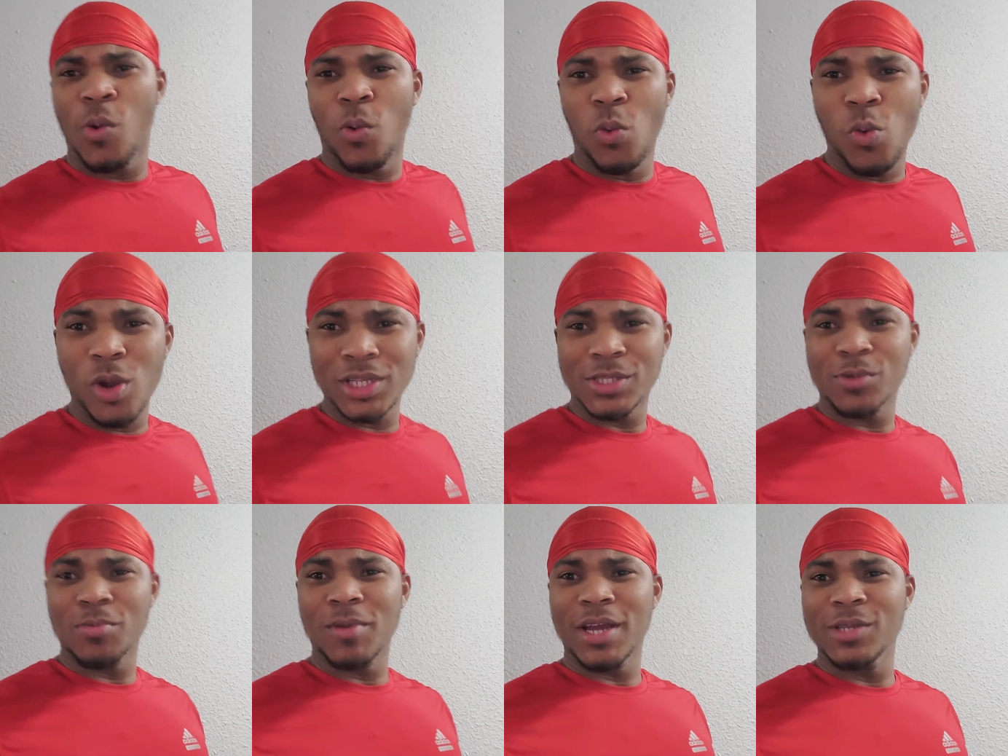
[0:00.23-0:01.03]
What's
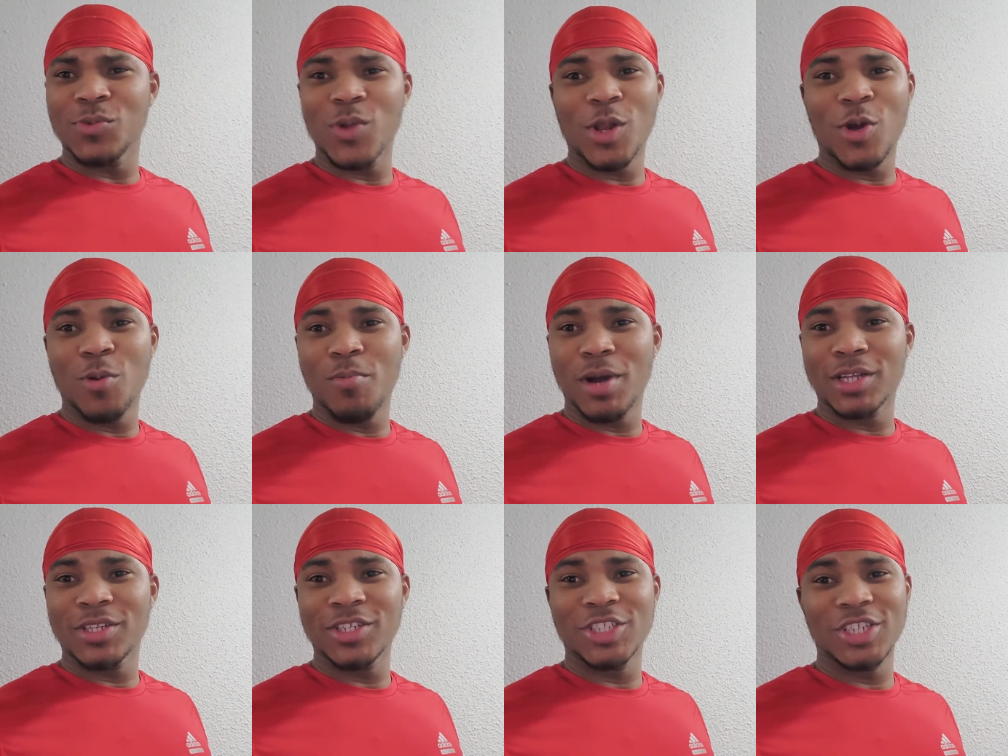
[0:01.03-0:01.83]
up guys, welcome
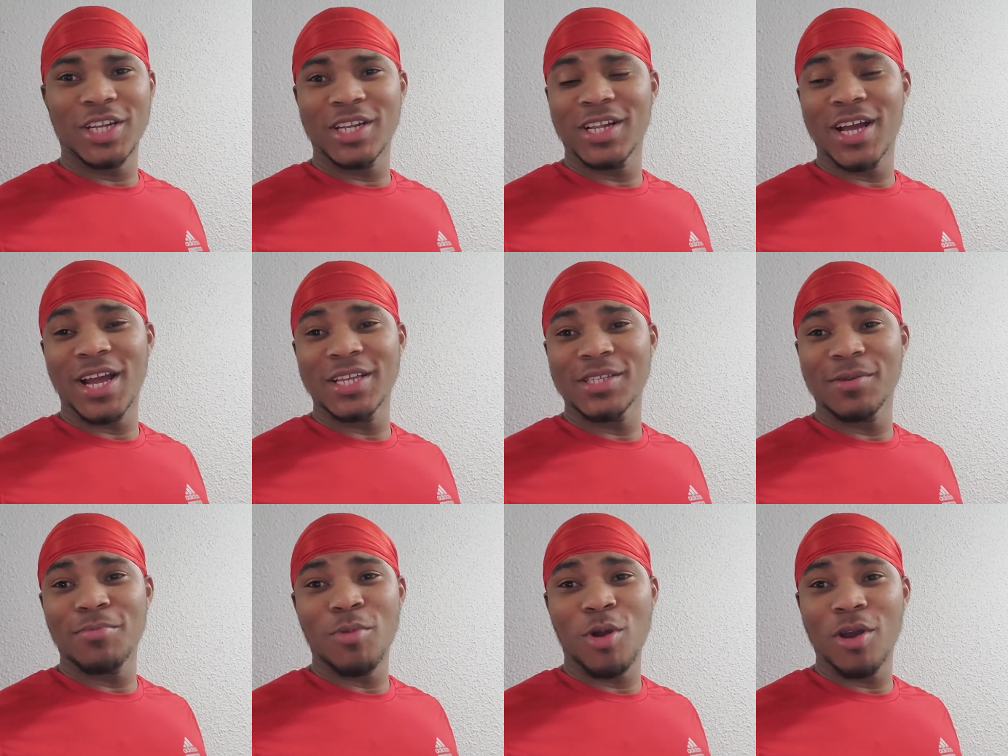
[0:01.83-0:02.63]
back to the channel guys,
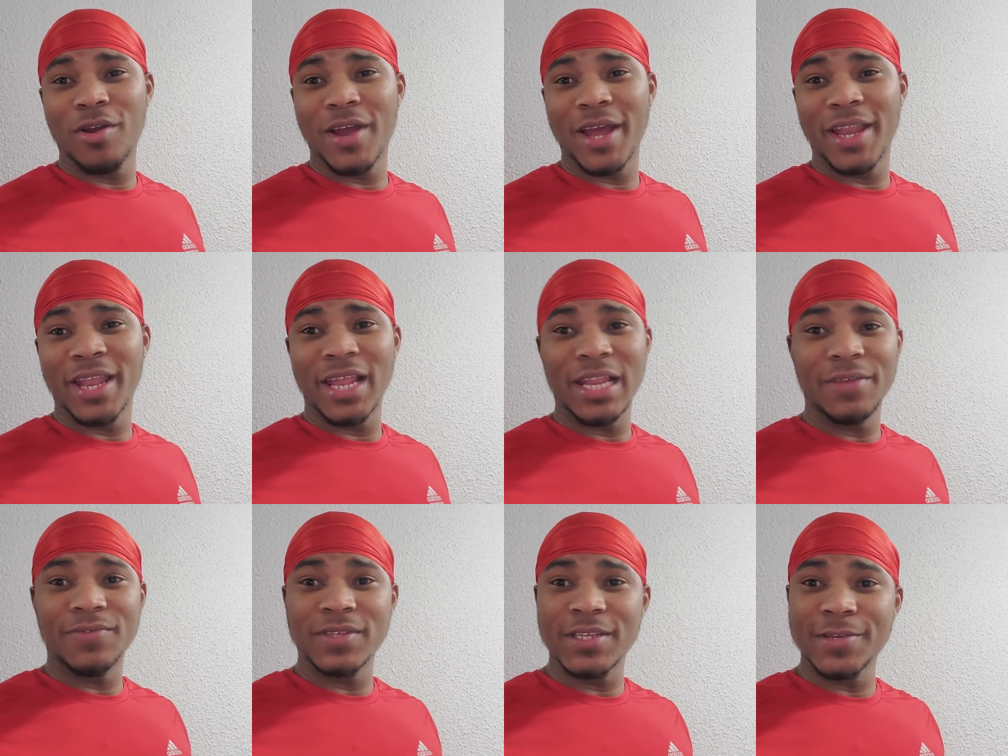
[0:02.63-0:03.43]
your boy Ryan
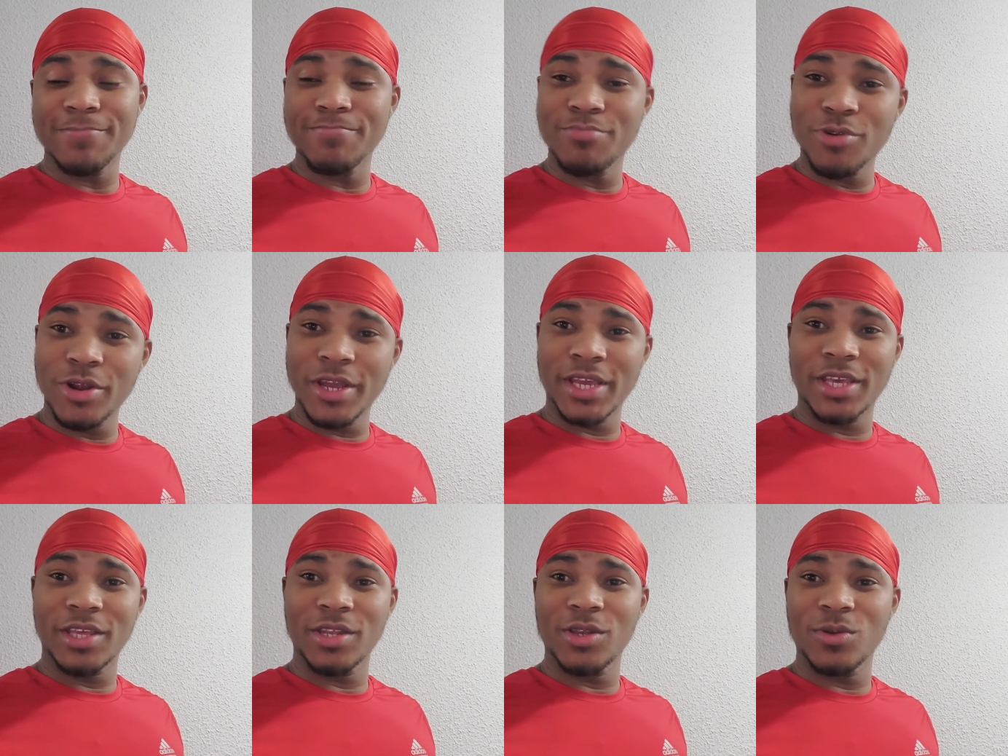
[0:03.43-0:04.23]
LFC,
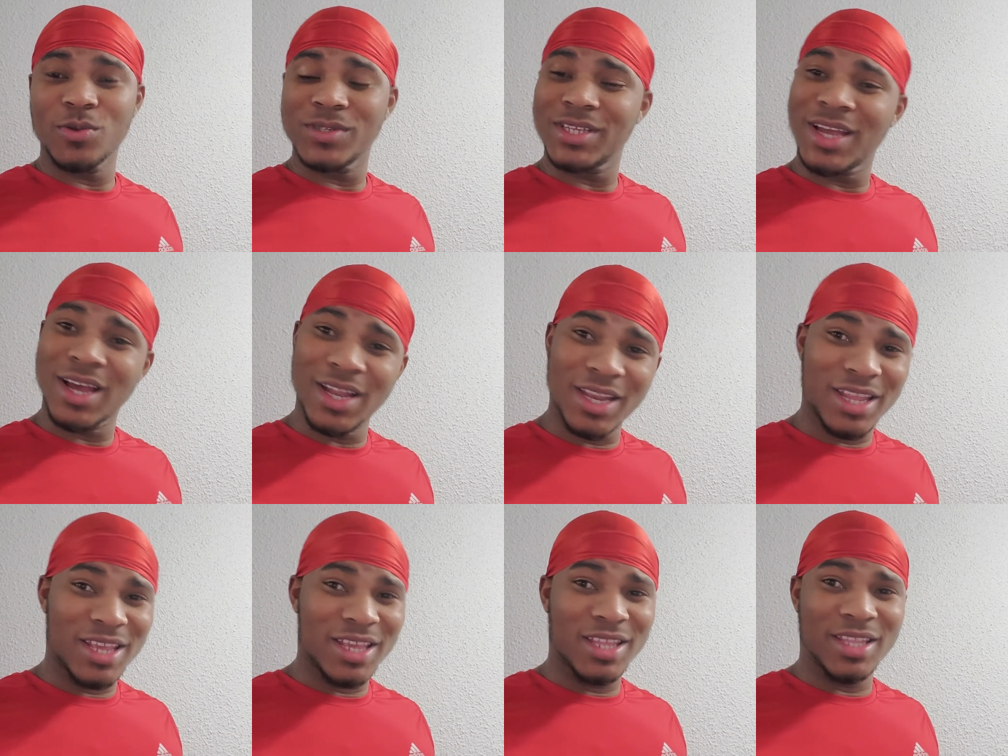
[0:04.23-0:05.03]
breaking news on
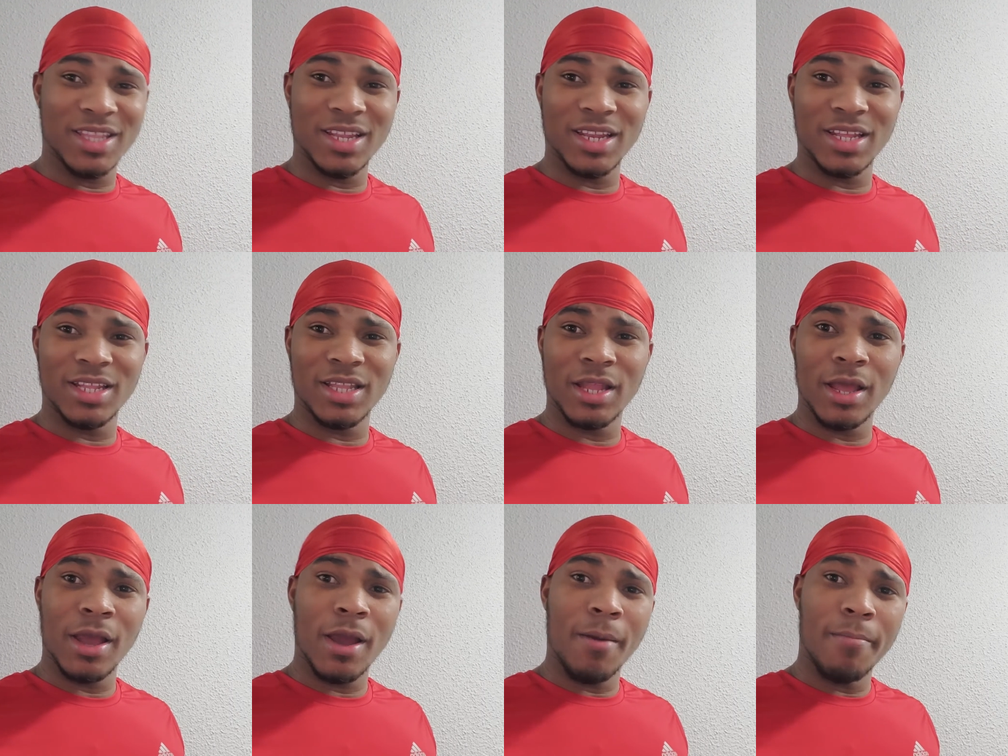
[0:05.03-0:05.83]
the internet,
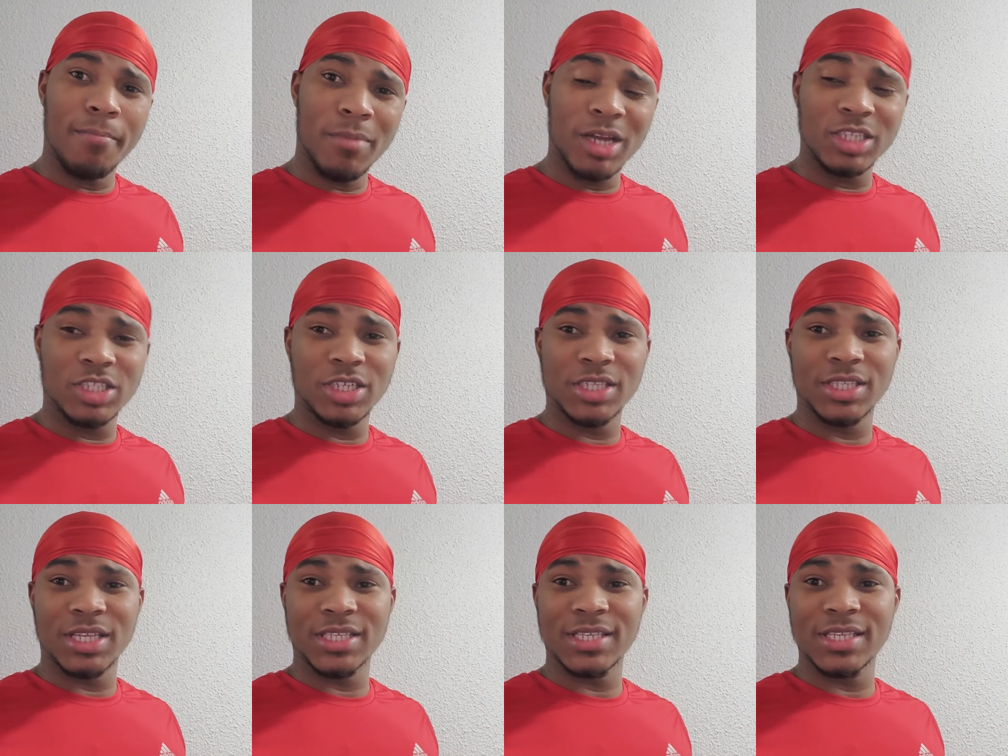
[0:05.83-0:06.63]

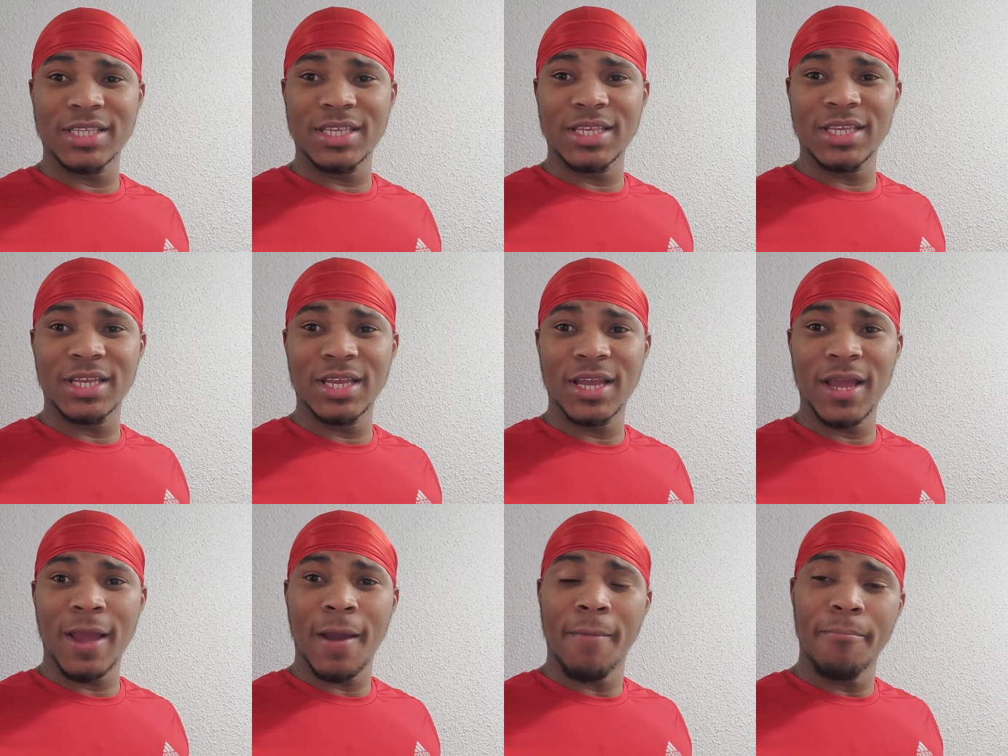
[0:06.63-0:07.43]
Manchester City
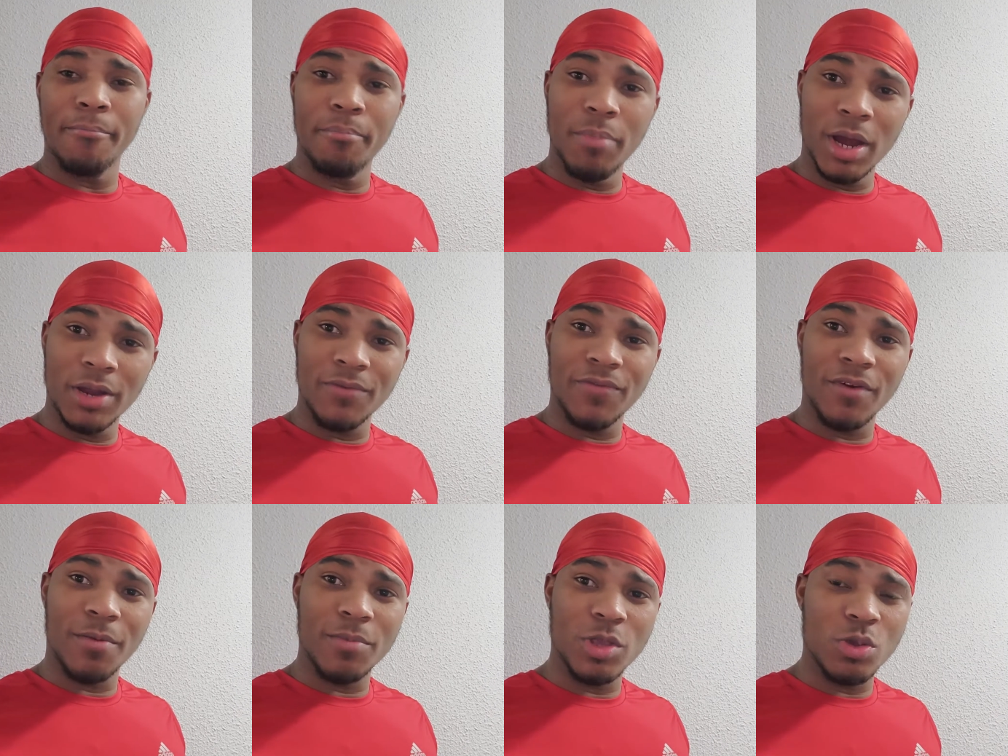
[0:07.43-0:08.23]
banned
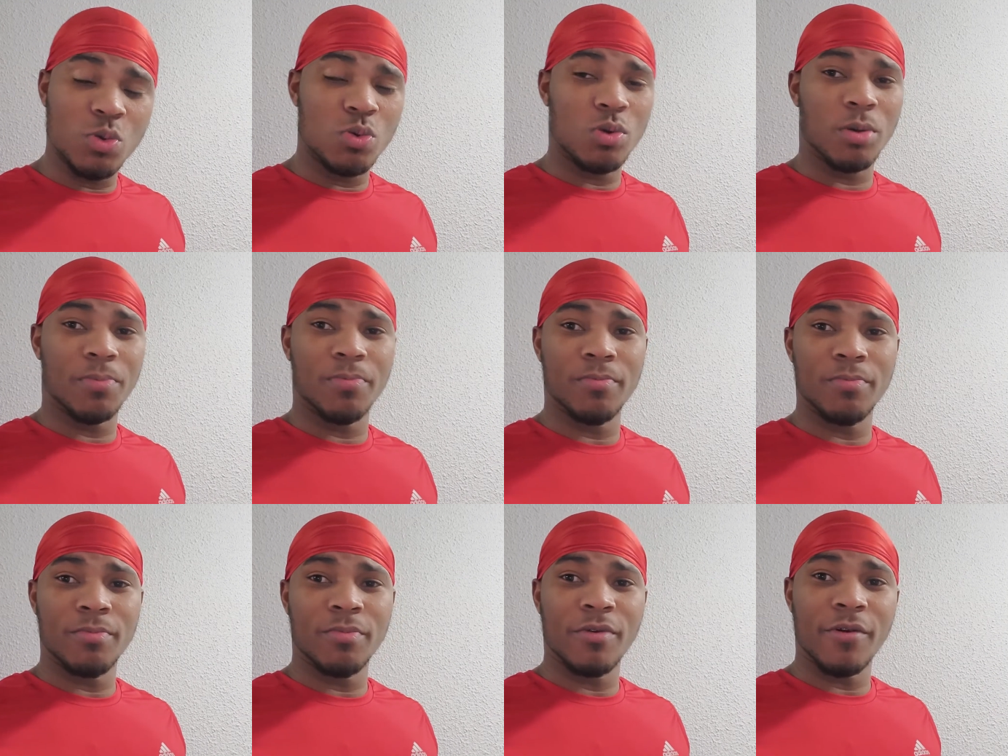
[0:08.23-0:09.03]
from Europe
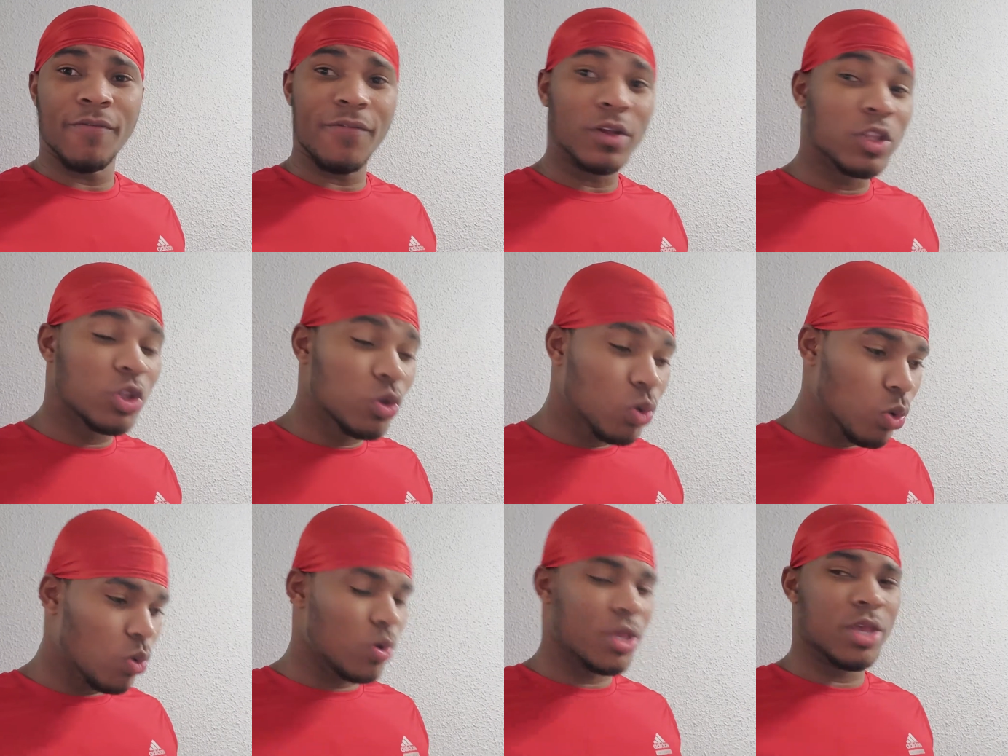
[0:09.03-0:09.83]
for
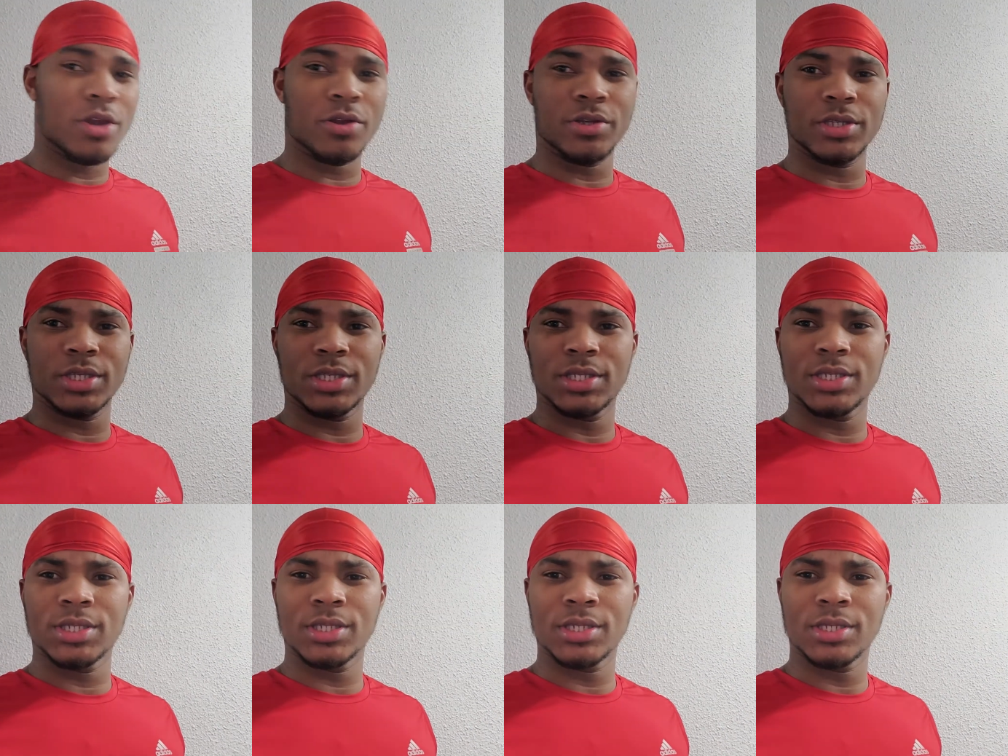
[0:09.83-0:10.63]
two
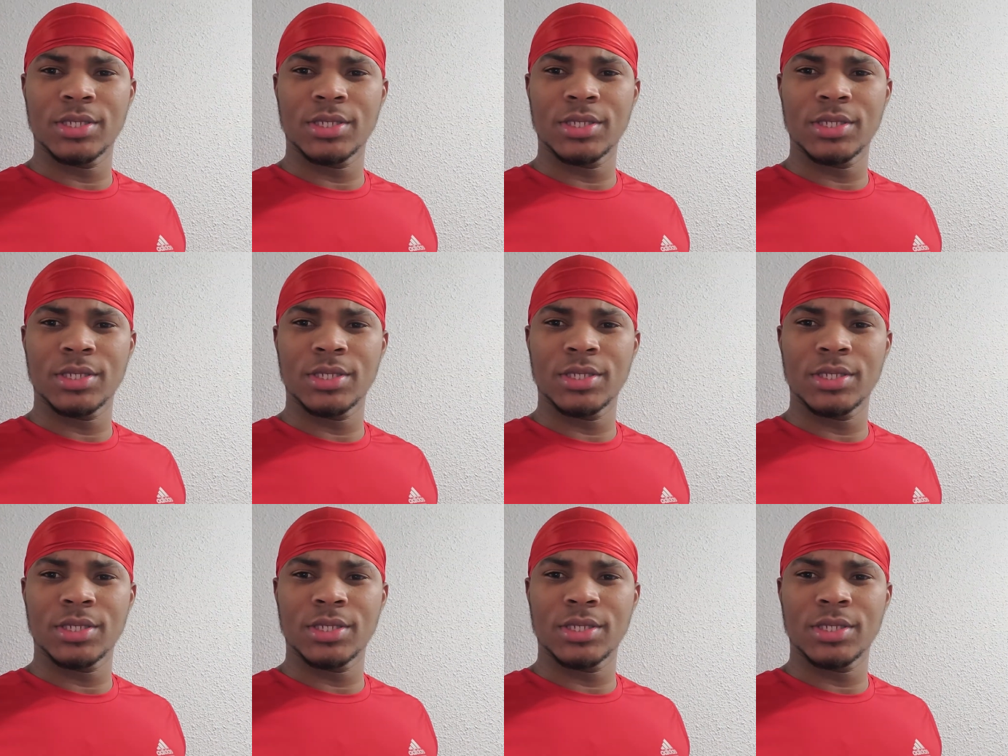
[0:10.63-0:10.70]
years.